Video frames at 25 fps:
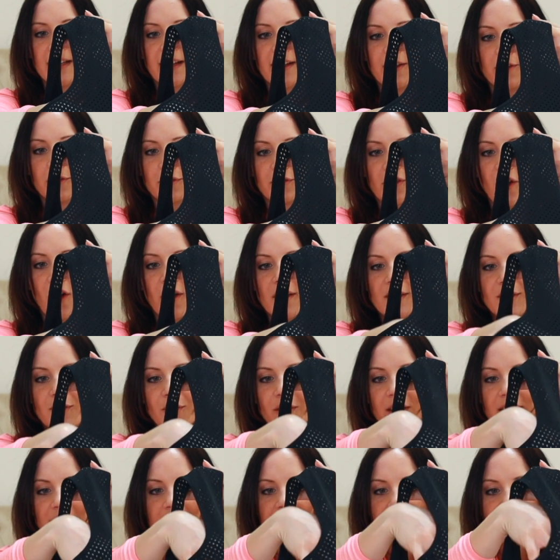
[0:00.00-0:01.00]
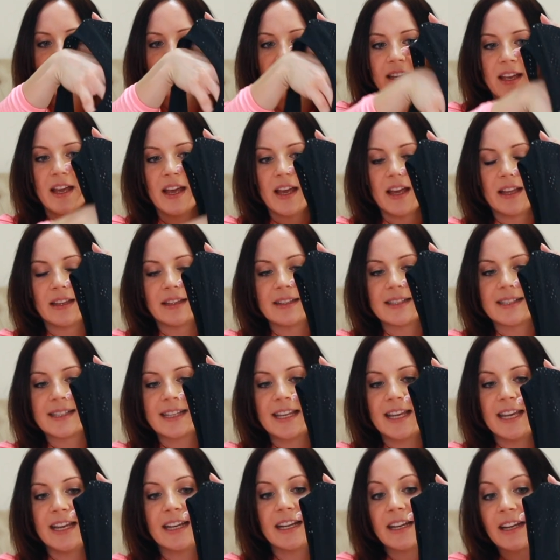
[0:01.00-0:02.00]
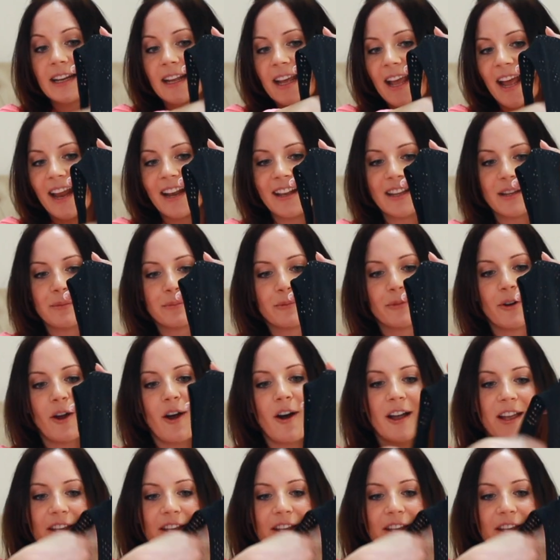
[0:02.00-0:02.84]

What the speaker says: little dots. You can see the skin and again the bra